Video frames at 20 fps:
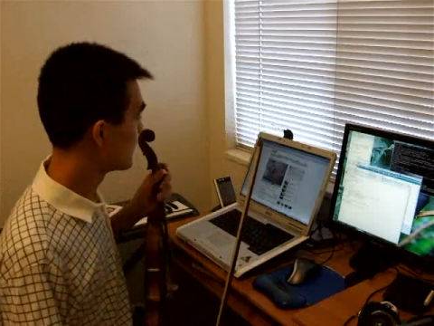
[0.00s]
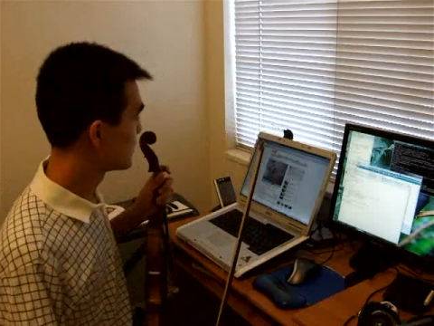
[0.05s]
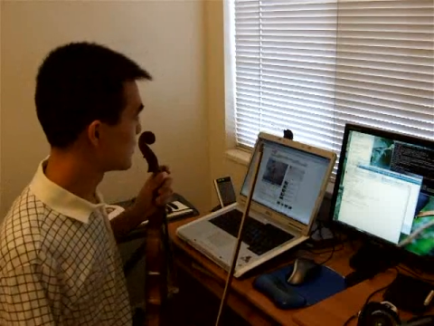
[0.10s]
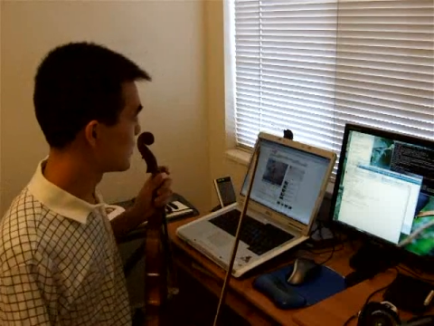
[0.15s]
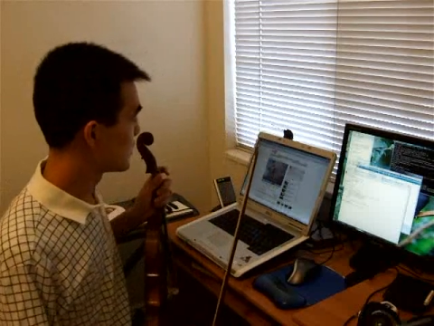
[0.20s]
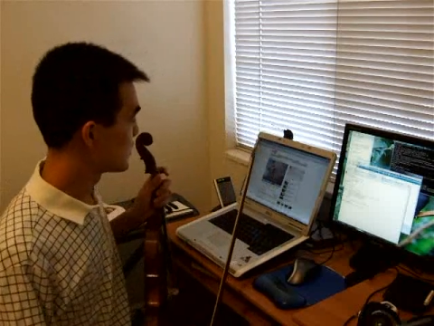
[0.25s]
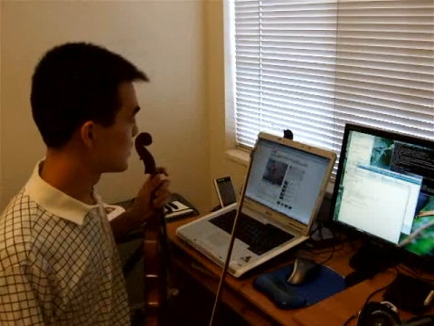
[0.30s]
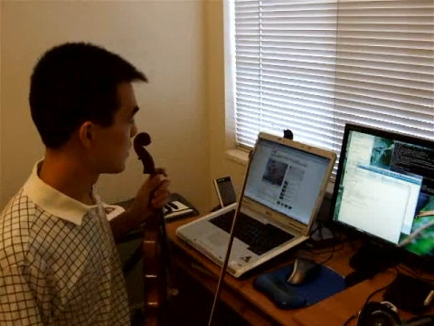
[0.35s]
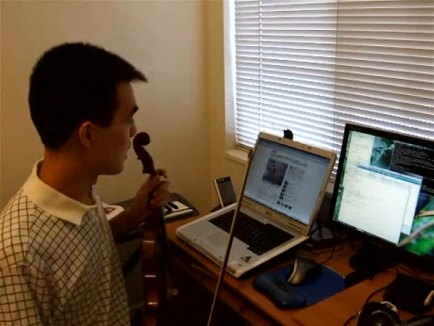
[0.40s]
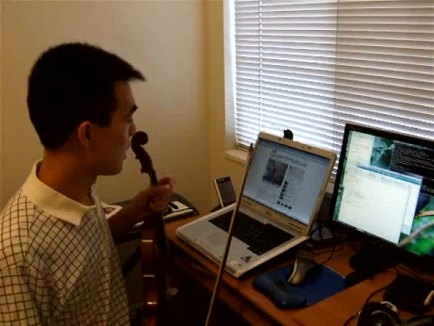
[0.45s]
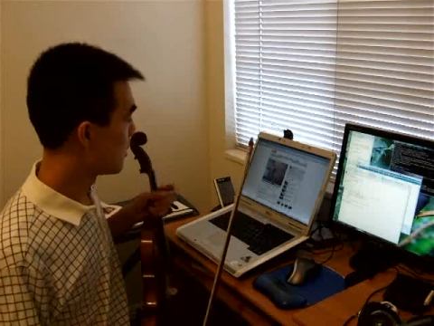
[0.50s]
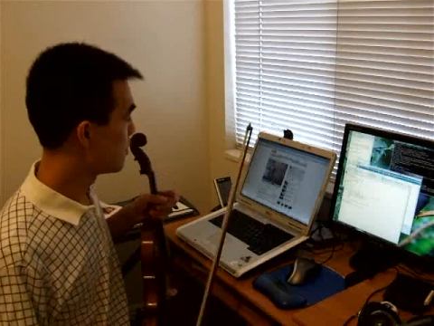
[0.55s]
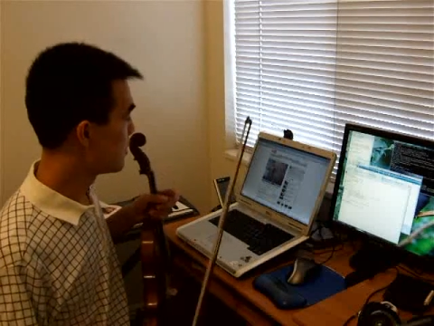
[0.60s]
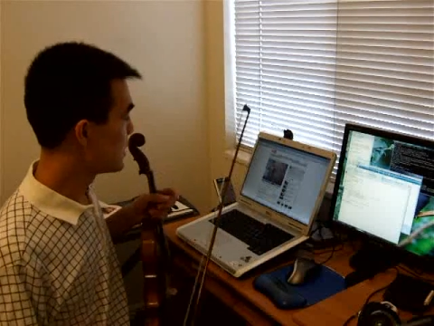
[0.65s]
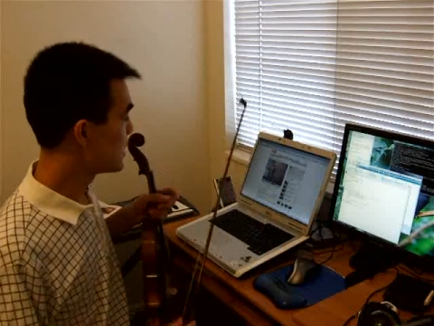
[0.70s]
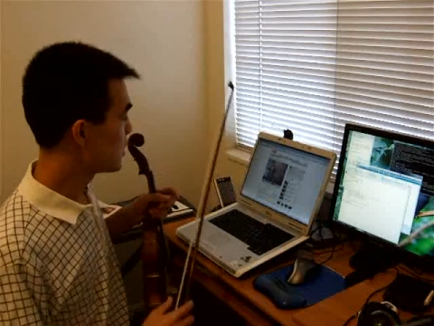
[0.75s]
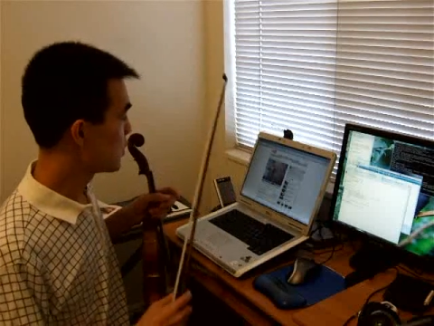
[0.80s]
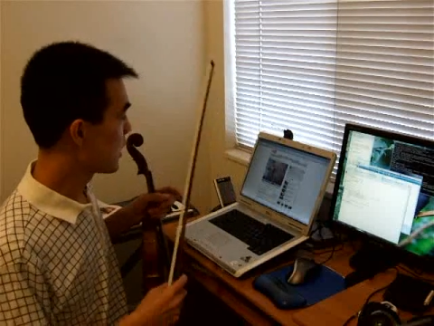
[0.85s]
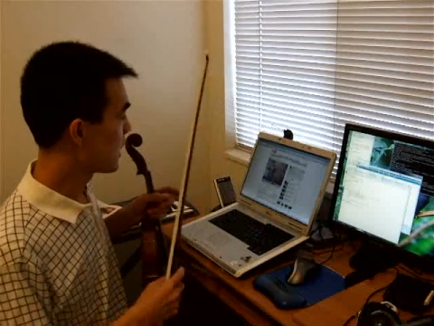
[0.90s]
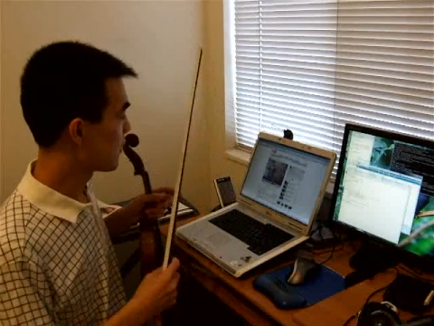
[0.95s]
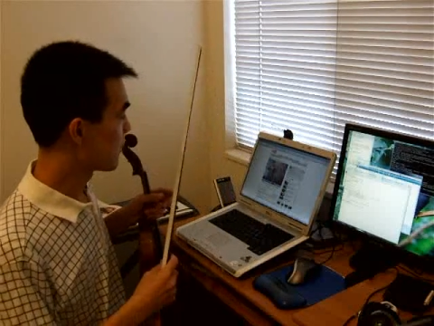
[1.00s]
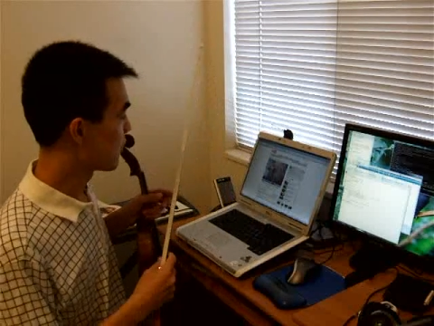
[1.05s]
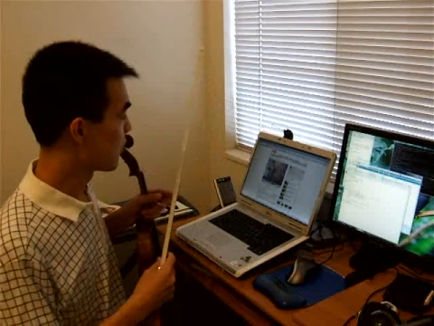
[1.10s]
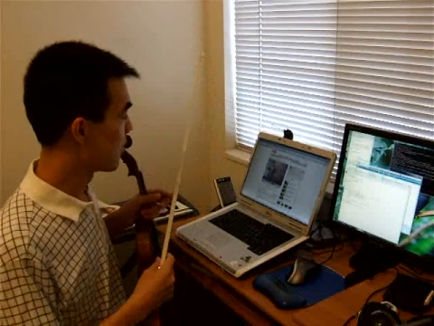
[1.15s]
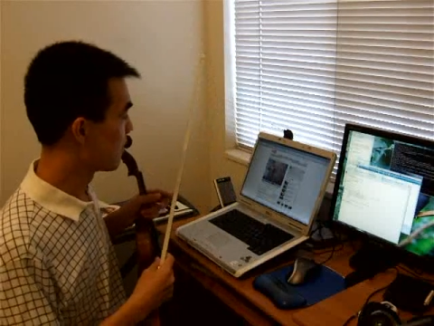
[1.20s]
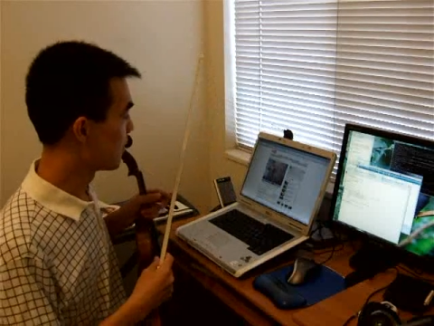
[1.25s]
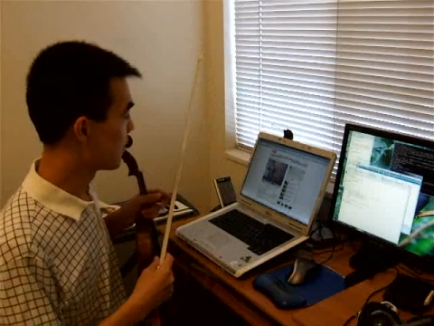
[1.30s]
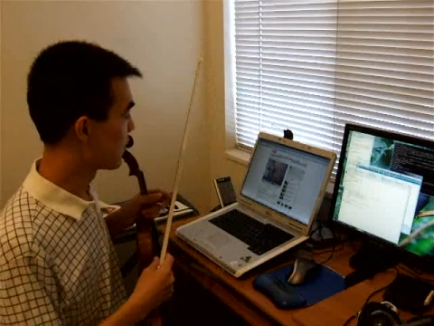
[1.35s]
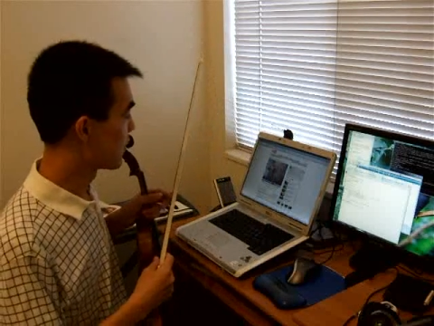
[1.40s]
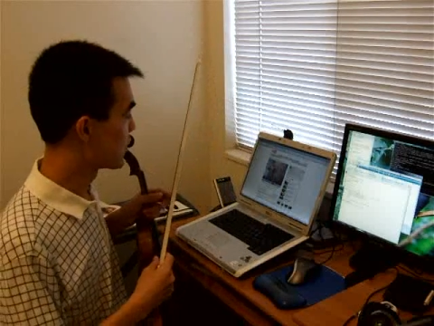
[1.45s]
This is a minuet
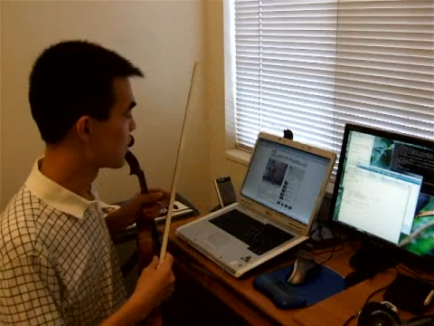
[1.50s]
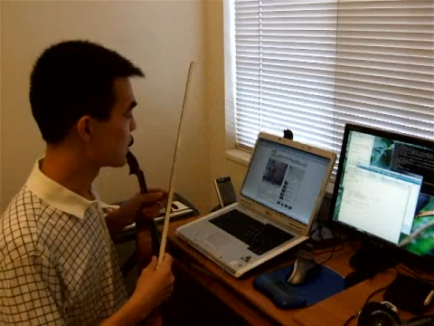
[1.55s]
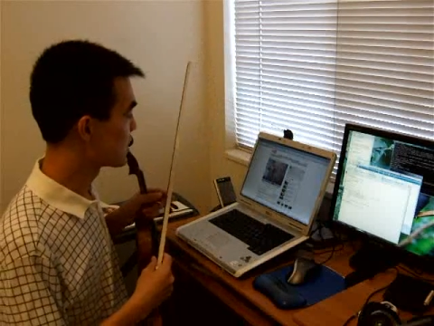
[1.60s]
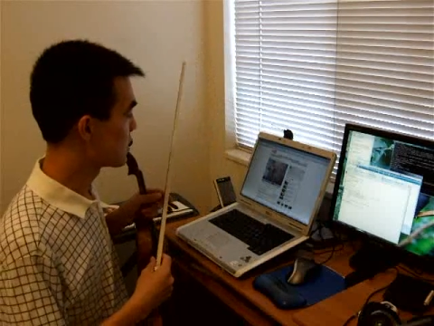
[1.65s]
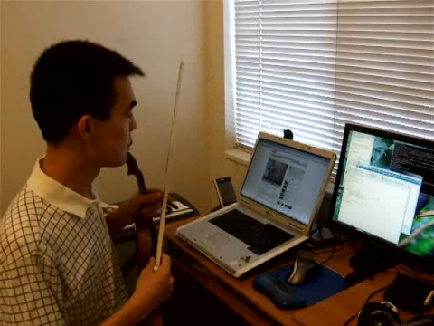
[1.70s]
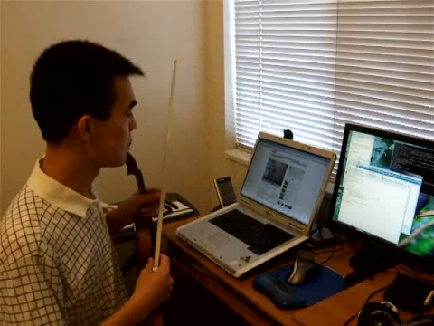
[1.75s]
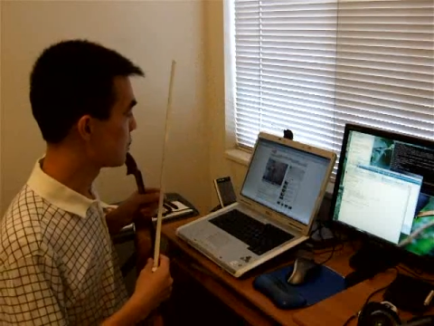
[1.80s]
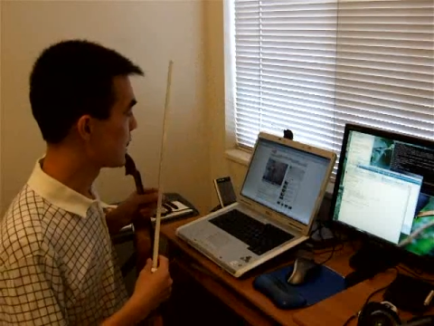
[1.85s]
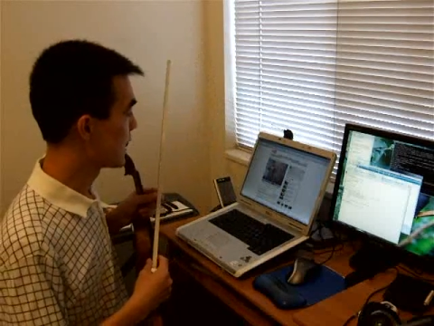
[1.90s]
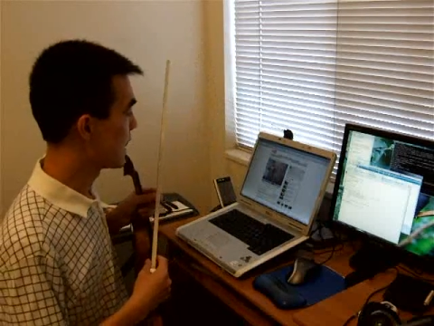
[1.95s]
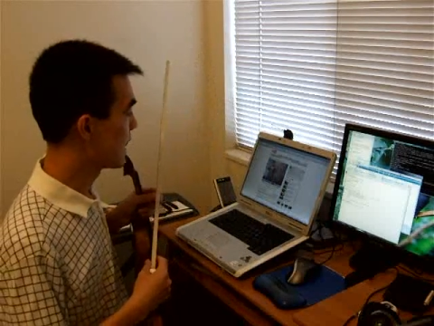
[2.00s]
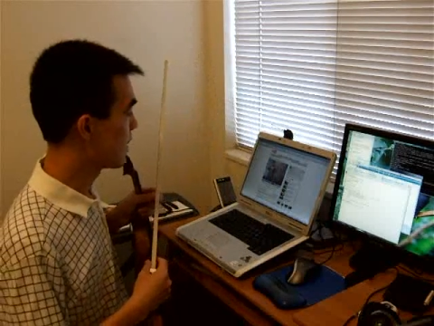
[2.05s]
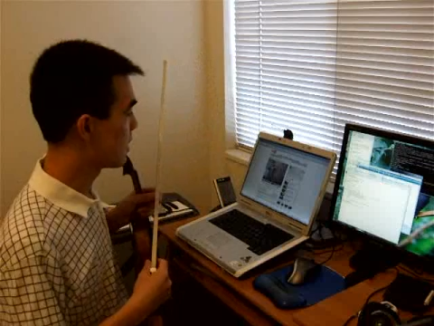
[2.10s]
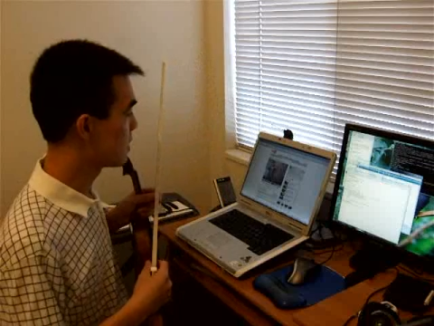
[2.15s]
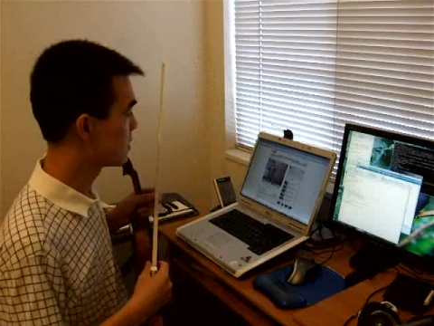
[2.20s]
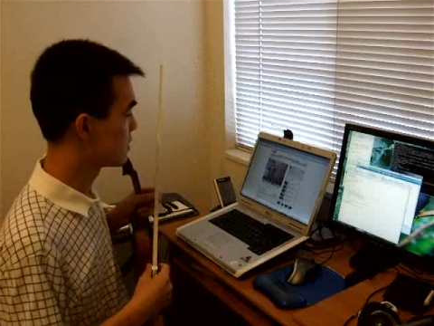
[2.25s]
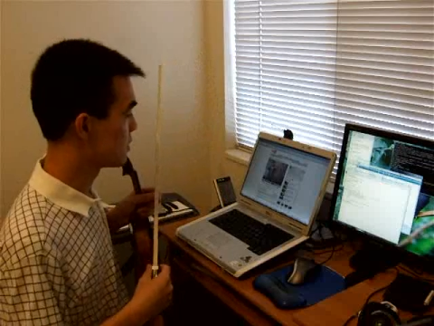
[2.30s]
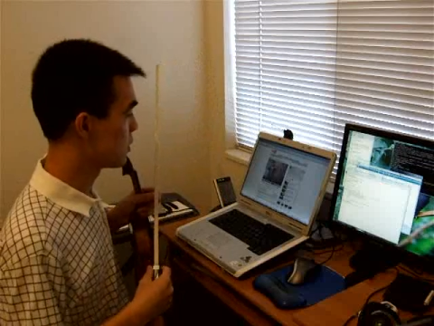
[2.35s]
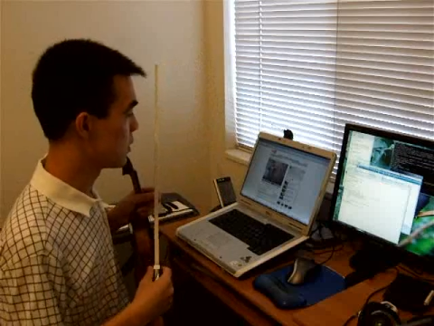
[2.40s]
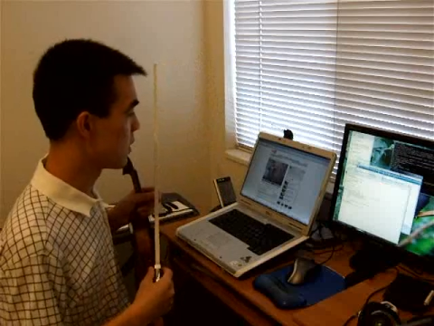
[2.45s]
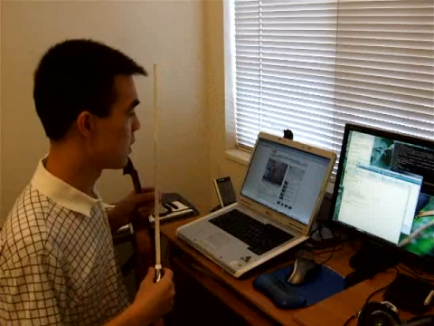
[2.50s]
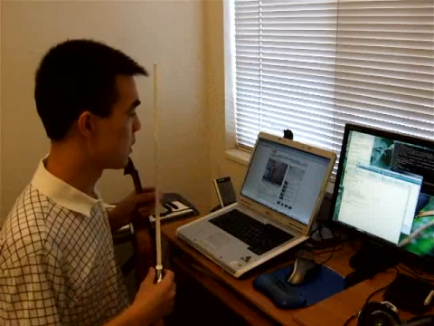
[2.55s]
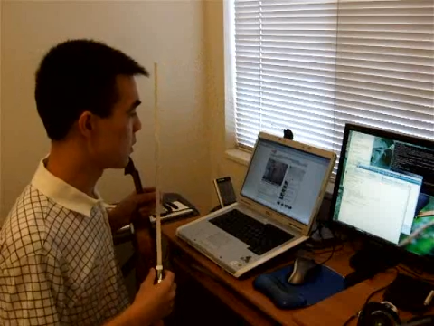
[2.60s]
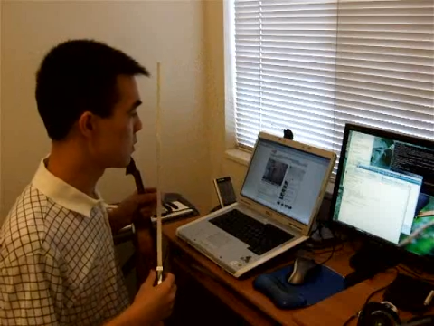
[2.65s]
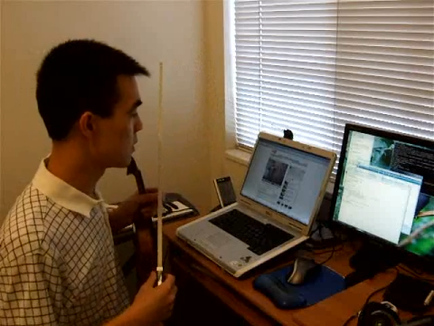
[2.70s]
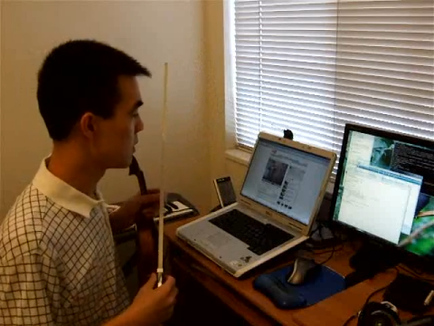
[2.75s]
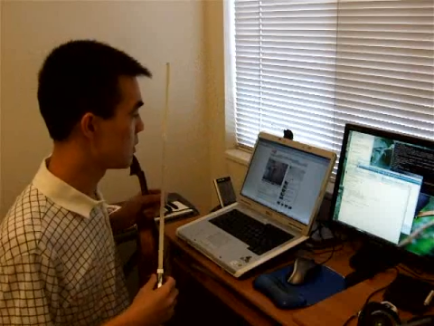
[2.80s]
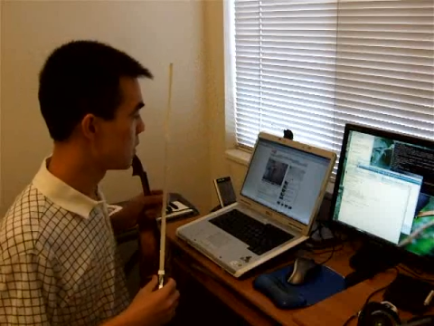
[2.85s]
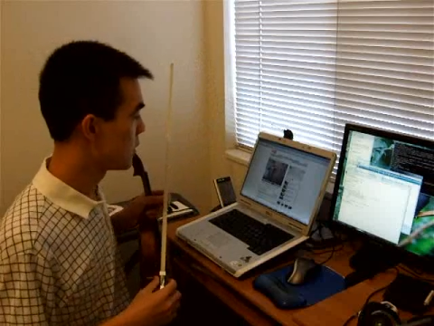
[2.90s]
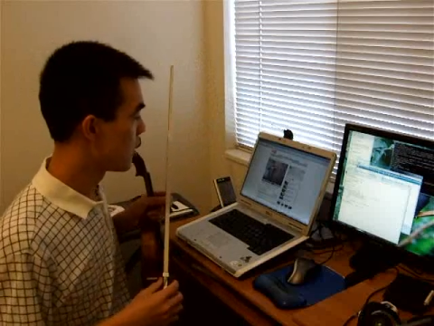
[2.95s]
from First Pleyel
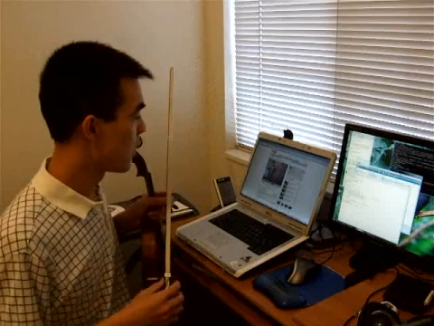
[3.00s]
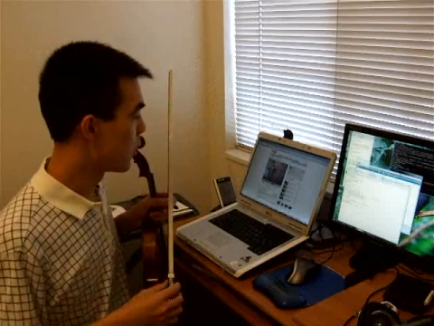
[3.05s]
Duo,